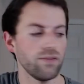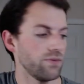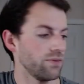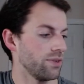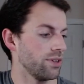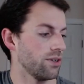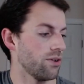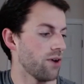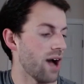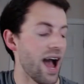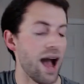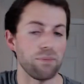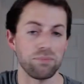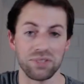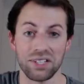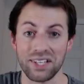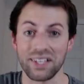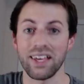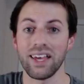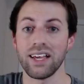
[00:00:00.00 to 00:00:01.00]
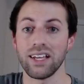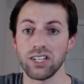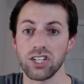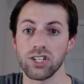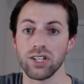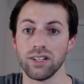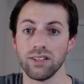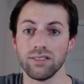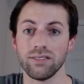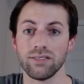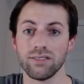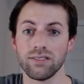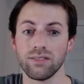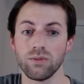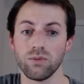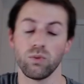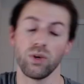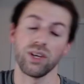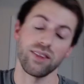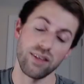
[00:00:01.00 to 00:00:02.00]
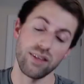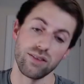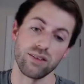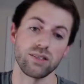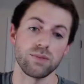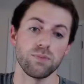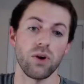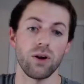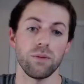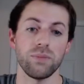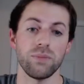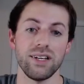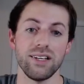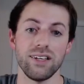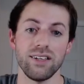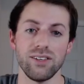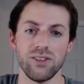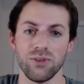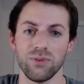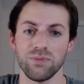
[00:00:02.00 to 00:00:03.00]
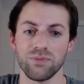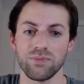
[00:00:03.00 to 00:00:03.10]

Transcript: application within the smart PDU.